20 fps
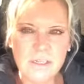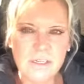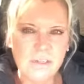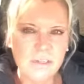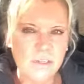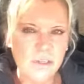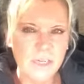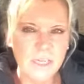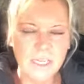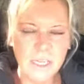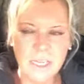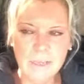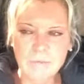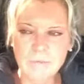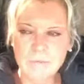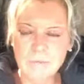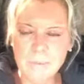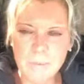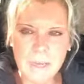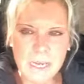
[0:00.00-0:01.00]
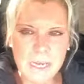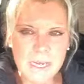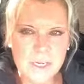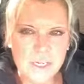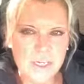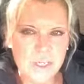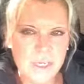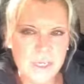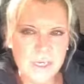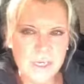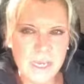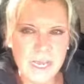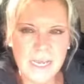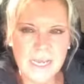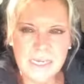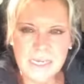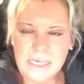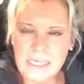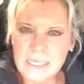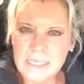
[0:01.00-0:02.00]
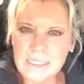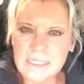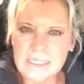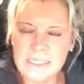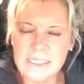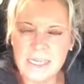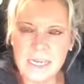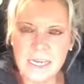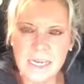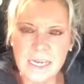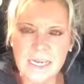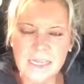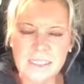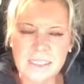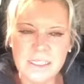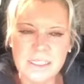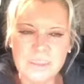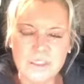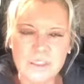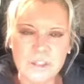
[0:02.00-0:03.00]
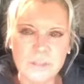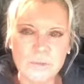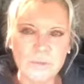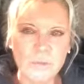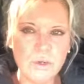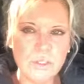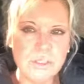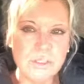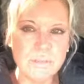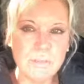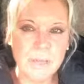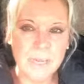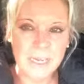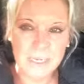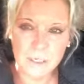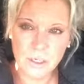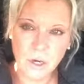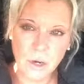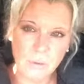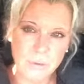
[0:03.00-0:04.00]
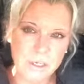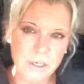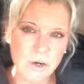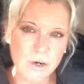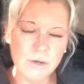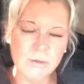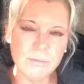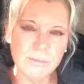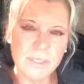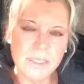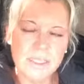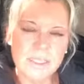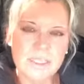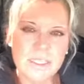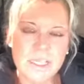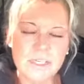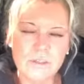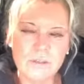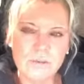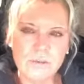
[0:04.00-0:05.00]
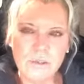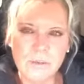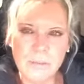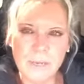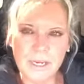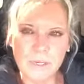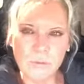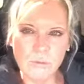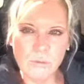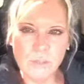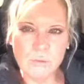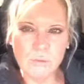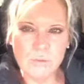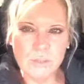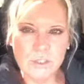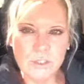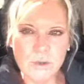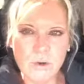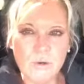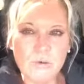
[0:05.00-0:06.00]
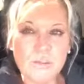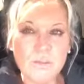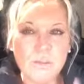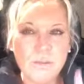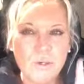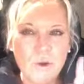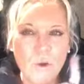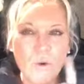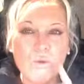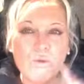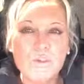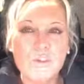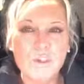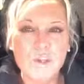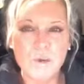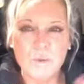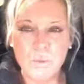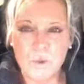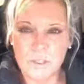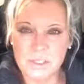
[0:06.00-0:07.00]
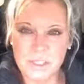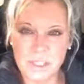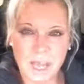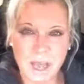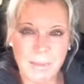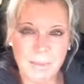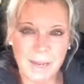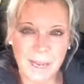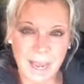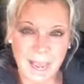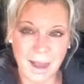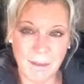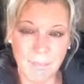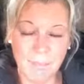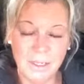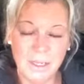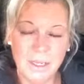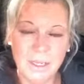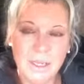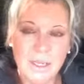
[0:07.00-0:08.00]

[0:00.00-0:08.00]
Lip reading: you know, information and an insight into what's been going on, because they talk about all their results, but also what's coming up.